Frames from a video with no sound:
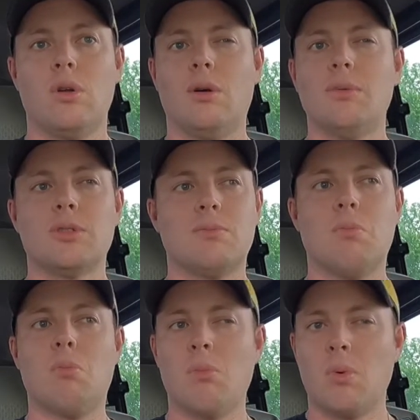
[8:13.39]
almost
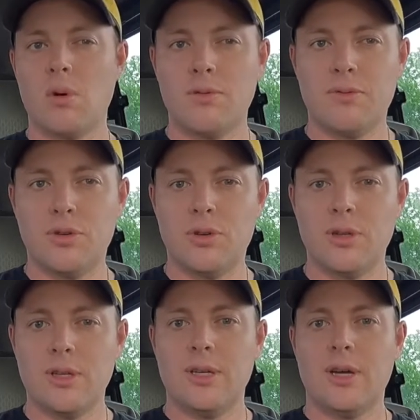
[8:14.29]
mournful,
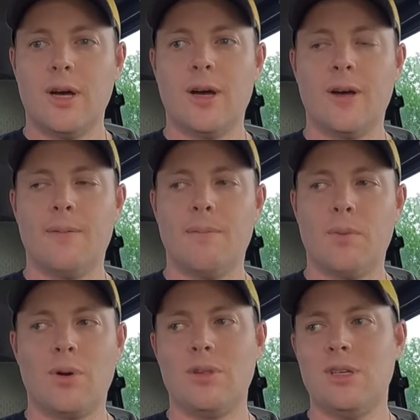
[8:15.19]

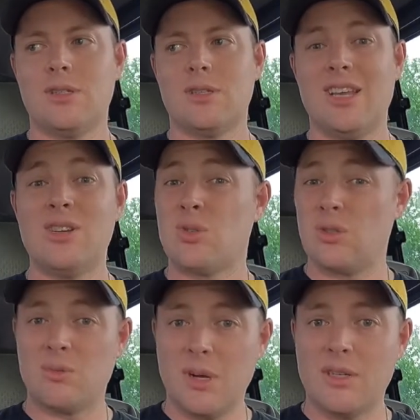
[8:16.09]
or at least
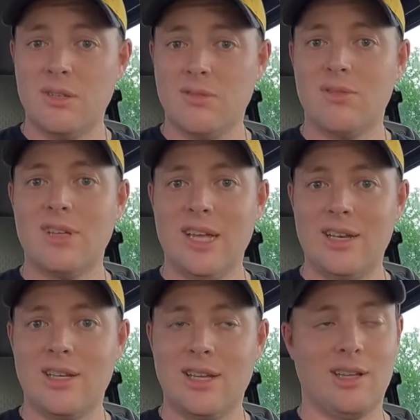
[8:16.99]
introspective
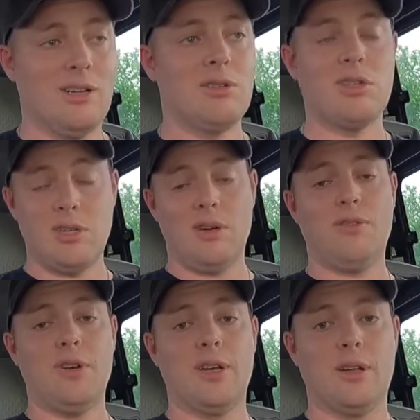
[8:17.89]
ending. And it's a ton of
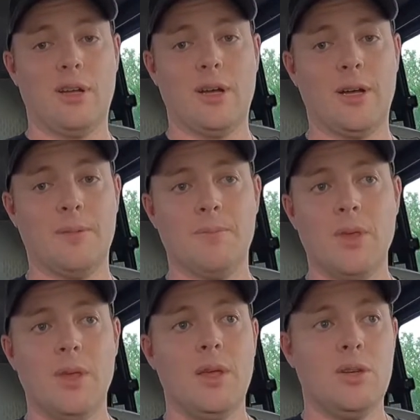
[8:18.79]
fun
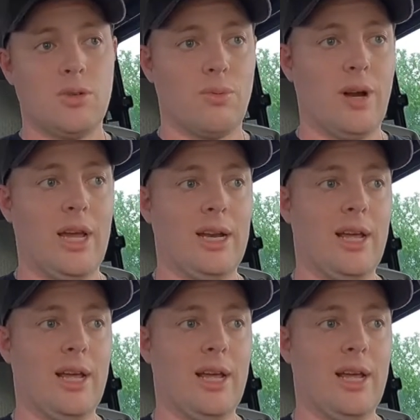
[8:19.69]
to write.